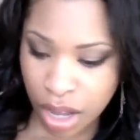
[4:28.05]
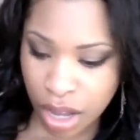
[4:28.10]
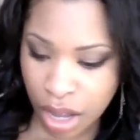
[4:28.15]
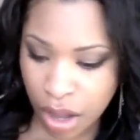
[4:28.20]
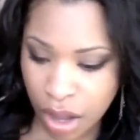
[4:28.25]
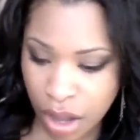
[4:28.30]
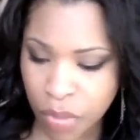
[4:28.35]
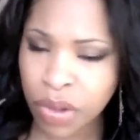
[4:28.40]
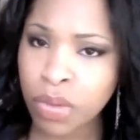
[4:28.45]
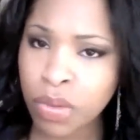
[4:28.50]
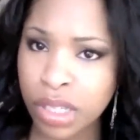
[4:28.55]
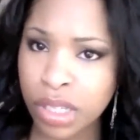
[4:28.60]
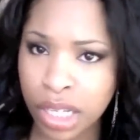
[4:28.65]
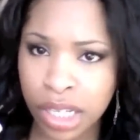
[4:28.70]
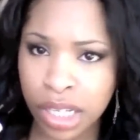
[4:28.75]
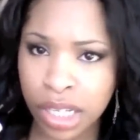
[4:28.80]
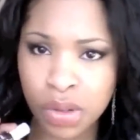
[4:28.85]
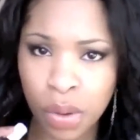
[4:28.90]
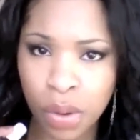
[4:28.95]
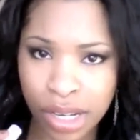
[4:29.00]
Um, it
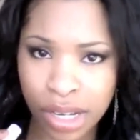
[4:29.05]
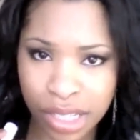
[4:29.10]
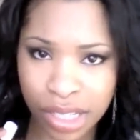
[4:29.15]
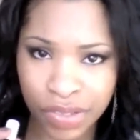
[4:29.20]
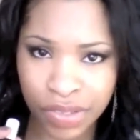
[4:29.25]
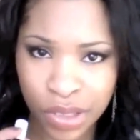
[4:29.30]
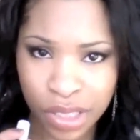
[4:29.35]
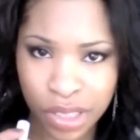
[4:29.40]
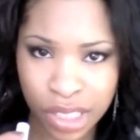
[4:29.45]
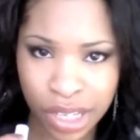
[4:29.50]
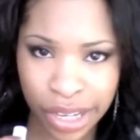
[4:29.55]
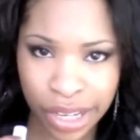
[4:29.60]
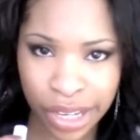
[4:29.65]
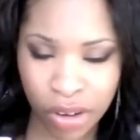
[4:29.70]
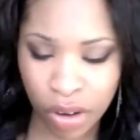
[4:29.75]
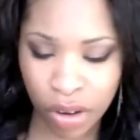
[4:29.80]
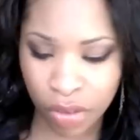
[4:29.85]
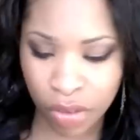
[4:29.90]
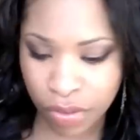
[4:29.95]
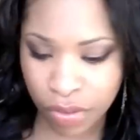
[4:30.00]
is quite difficult to take
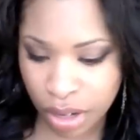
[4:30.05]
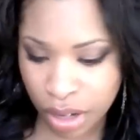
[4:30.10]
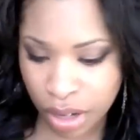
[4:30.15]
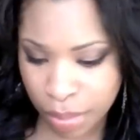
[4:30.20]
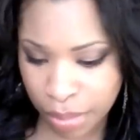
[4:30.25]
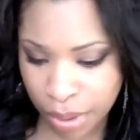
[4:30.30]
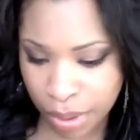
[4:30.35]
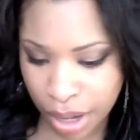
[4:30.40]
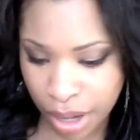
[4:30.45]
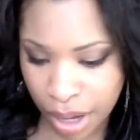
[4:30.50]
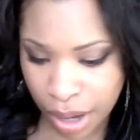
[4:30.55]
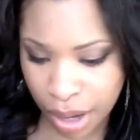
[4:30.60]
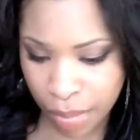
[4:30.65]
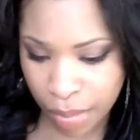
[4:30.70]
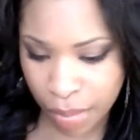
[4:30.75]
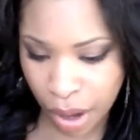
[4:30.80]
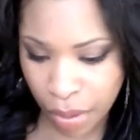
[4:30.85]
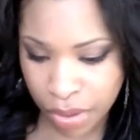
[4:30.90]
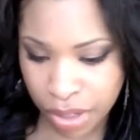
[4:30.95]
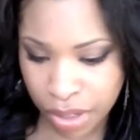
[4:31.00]
off, uh, but
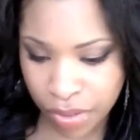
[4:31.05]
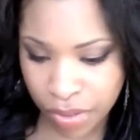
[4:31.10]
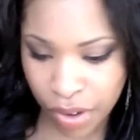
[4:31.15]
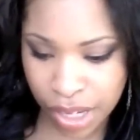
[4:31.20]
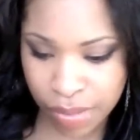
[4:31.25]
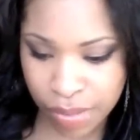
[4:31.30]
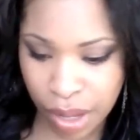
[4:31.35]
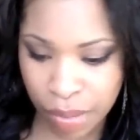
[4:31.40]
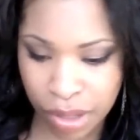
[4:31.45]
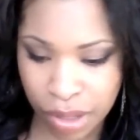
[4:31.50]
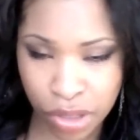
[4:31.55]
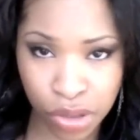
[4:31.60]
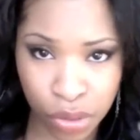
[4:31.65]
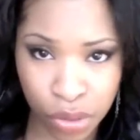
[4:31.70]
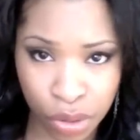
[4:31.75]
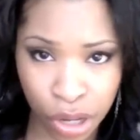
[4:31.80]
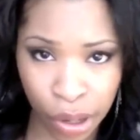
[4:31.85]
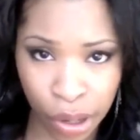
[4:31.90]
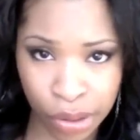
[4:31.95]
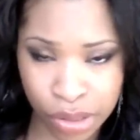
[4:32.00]
um, I would advise maybe
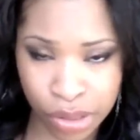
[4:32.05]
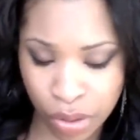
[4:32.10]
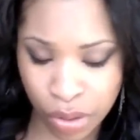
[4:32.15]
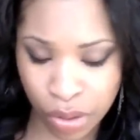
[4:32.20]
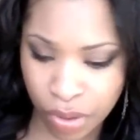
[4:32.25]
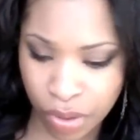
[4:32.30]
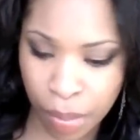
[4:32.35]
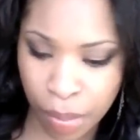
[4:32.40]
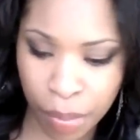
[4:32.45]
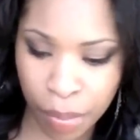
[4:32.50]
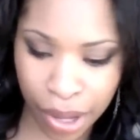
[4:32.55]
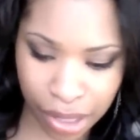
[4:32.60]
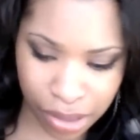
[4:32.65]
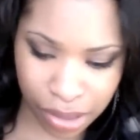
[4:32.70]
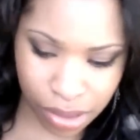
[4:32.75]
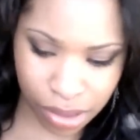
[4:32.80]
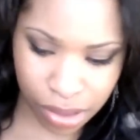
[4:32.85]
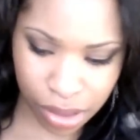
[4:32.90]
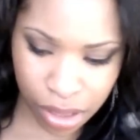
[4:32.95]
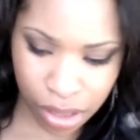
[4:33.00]
two coats of a
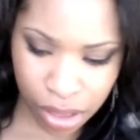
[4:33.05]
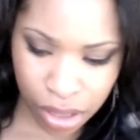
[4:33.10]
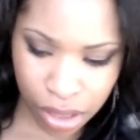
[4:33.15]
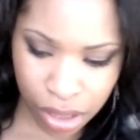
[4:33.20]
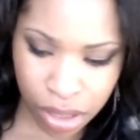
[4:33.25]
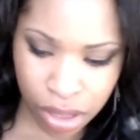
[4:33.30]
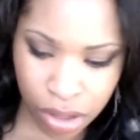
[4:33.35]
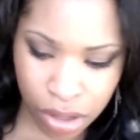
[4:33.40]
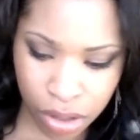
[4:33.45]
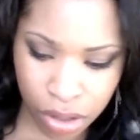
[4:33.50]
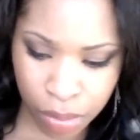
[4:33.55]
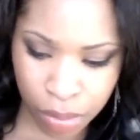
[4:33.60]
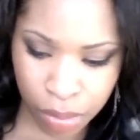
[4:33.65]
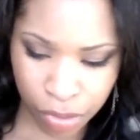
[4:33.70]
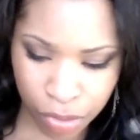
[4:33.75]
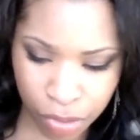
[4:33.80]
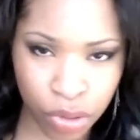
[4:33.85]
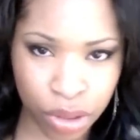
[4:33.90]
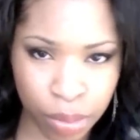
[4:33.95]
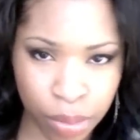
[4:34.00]
base
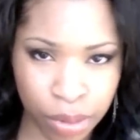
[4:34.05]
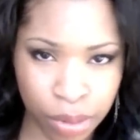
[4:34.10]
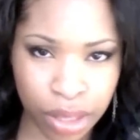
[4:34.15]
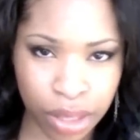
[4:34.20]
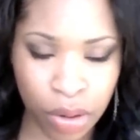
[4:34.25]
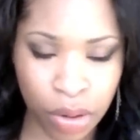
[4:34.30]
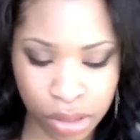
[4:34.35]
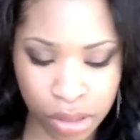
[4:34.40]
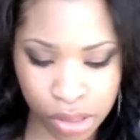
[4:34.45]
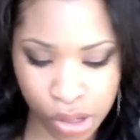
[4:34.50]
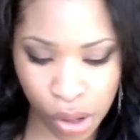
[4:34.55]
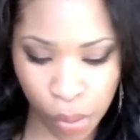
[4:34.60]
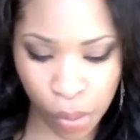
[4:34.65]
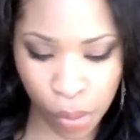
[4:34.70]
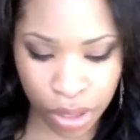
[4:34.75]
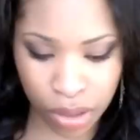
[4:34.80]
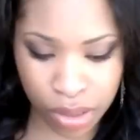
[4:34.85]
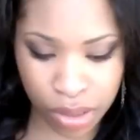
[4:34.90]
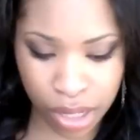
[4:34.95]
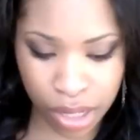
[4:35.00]
before you put that on, so
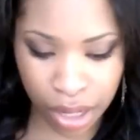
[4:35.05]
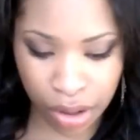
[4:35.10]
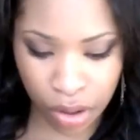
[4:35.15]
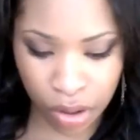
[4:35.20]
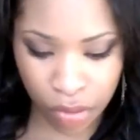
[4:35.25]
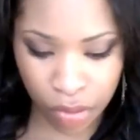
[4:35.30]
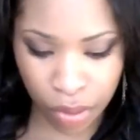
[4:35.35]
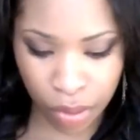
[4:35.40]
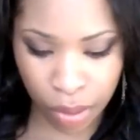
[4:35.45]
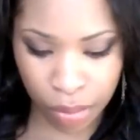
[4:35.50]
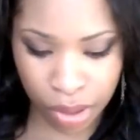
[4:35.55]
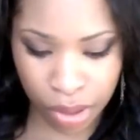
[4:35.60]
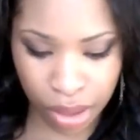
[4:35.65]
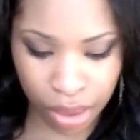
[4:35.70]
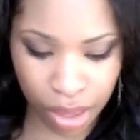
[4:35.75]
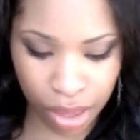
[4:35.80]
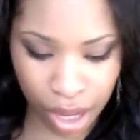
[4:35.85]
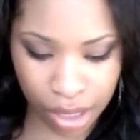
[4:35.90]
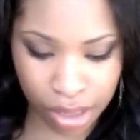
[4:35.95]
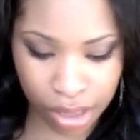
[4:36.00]
when you take it off, it won't be
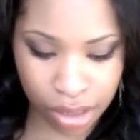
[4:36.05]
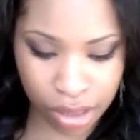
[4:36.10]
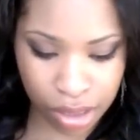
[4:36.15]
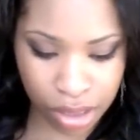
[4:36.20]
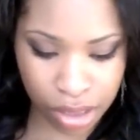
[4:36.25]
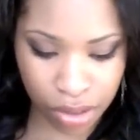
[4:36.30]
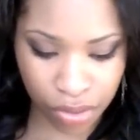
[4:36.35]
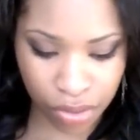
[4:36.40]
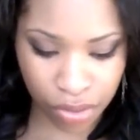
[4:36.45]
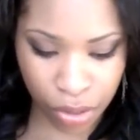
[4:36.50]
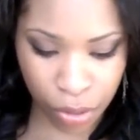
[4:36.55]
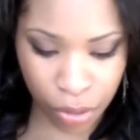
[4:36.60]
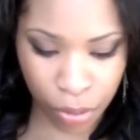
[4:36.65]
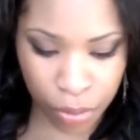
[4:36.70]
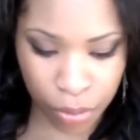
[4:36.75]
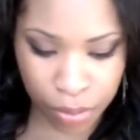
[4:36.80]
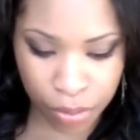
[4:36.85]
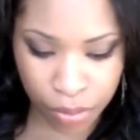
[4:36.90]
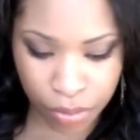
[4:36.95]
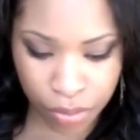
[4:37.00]
that difficult.
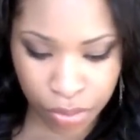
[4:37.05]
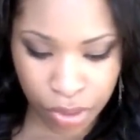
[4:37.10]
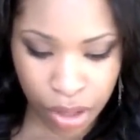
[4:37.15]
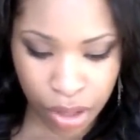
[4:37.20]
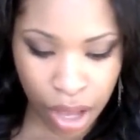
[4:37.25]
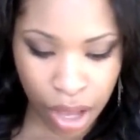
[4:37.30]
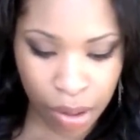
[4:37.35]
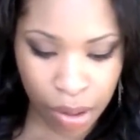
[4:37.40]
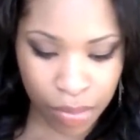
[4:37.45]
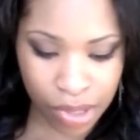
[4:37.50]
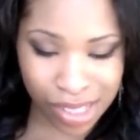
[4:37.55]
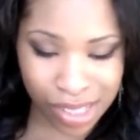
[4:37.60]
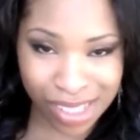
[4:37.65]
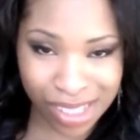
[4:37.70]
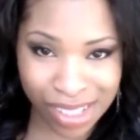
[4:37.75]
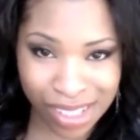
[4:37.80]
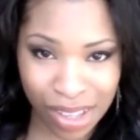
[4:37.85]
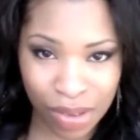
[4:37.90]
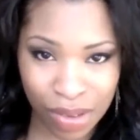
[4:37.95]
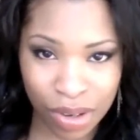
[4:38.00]
Um, this is
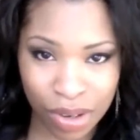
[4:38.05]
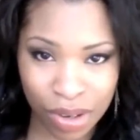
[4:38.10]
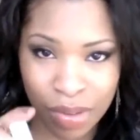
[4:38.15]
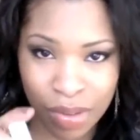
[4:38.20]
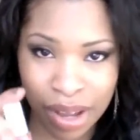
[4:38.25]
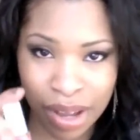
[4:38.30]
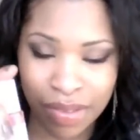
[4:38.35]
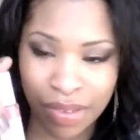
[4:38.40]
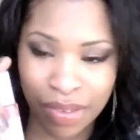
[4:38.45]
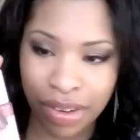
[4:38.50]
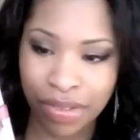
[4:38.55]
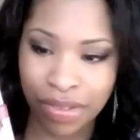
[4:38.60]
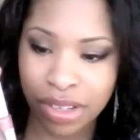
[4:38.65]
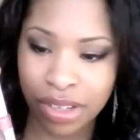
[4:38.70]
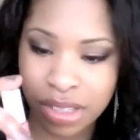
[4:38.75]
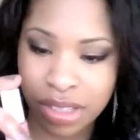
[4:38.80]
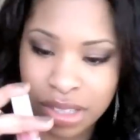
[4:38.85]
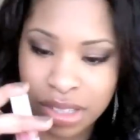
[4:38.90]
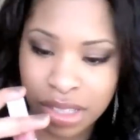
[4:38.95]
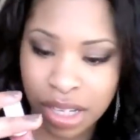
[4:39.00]
another one of my
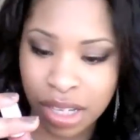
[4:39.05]
favourites.